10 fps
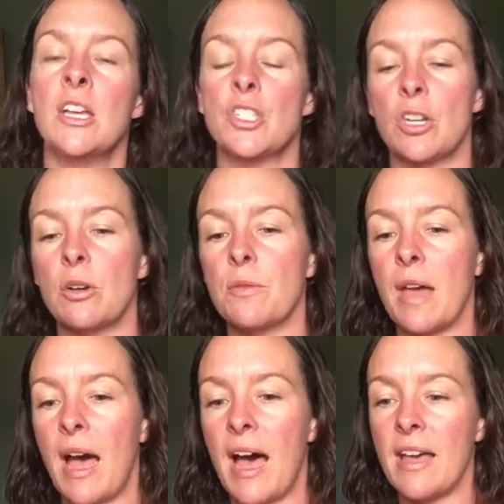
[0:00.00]
So
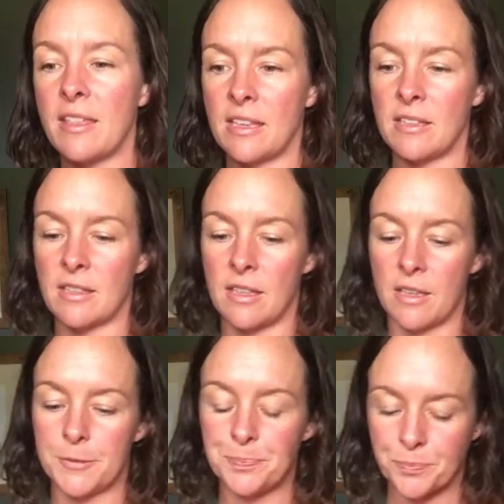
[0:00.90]
I think that
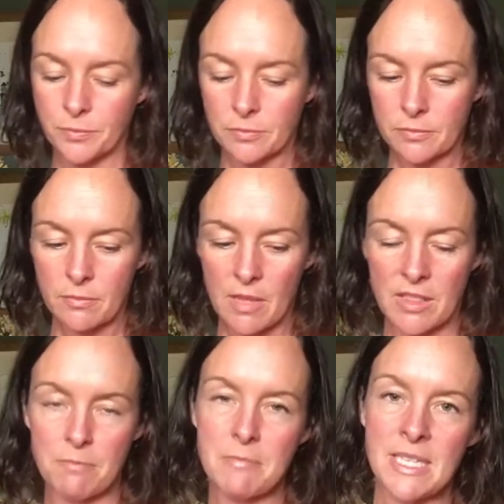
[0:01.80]

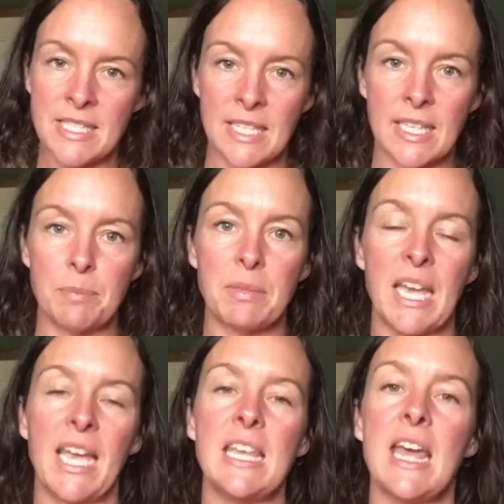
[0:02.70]
the missing
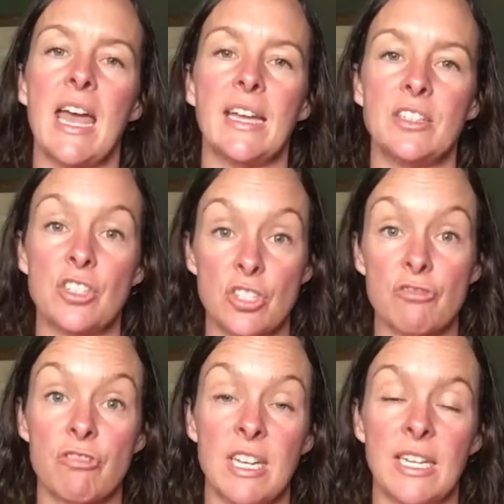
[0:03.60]
key there is just
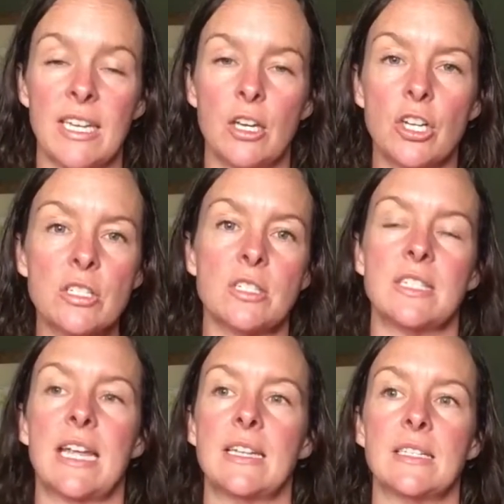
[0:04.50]
really
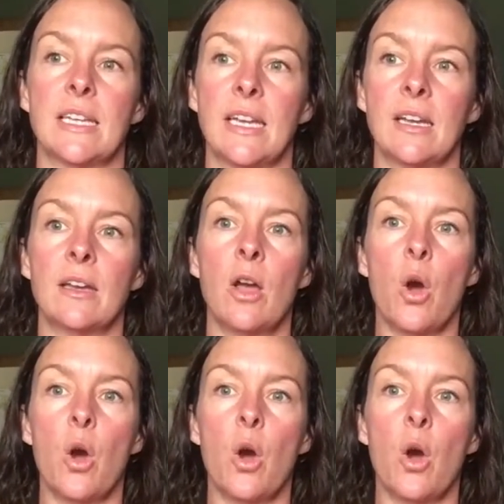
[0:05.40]
understanding